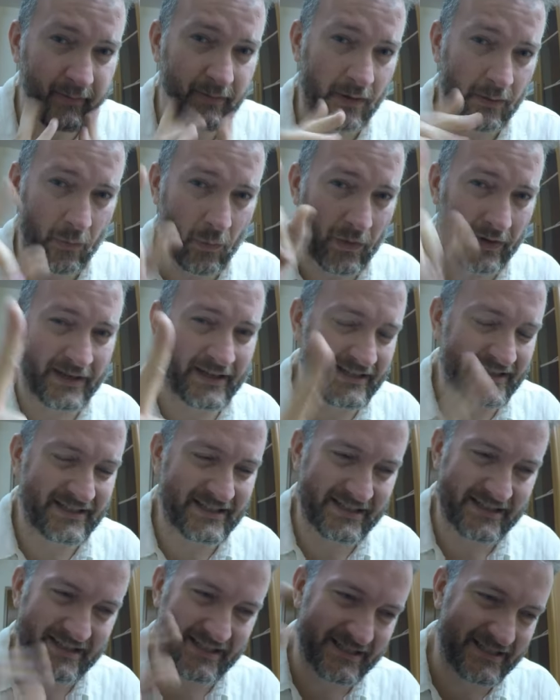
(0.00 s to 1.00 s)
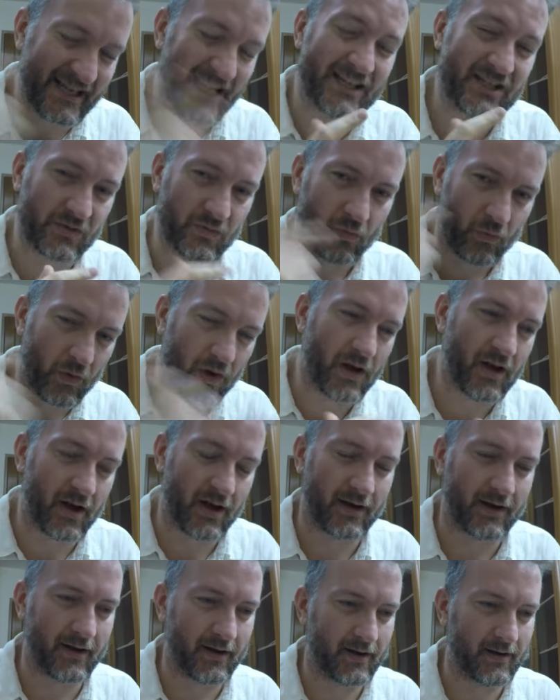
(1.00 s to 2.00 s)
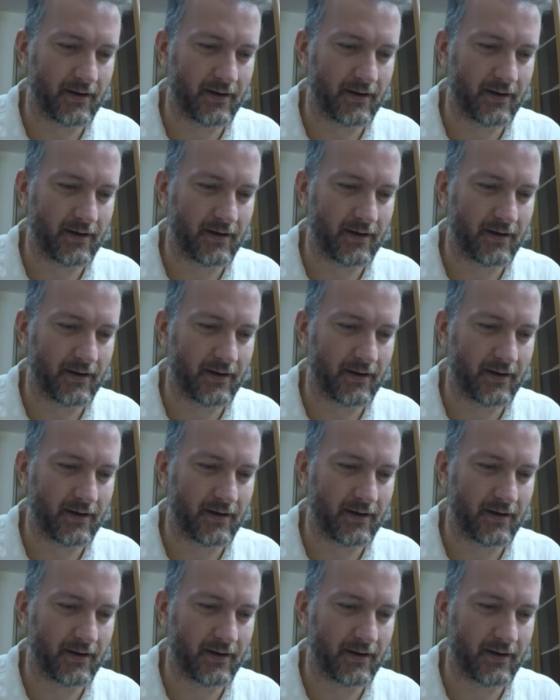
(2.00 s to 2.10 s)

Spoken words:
on one instance, it doesn't work.